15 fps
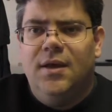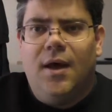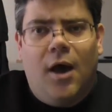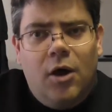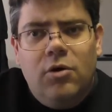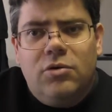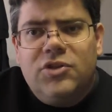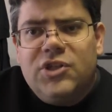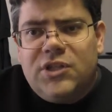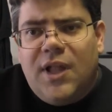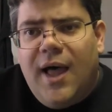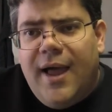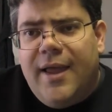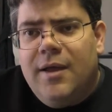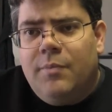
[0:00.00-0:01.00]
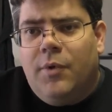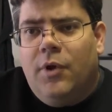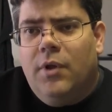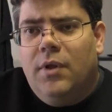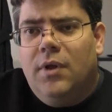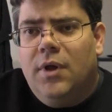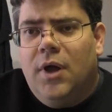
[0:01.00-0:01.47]
who's liable?
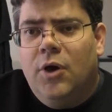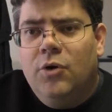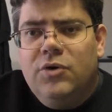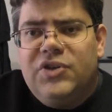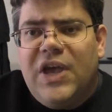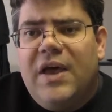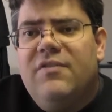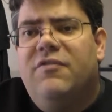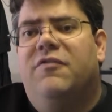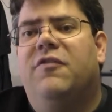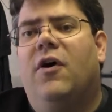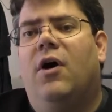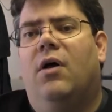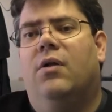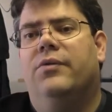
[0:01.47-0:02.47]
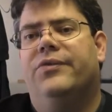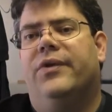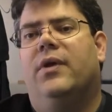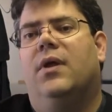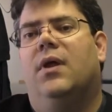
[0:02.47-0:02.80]
Who's at fault?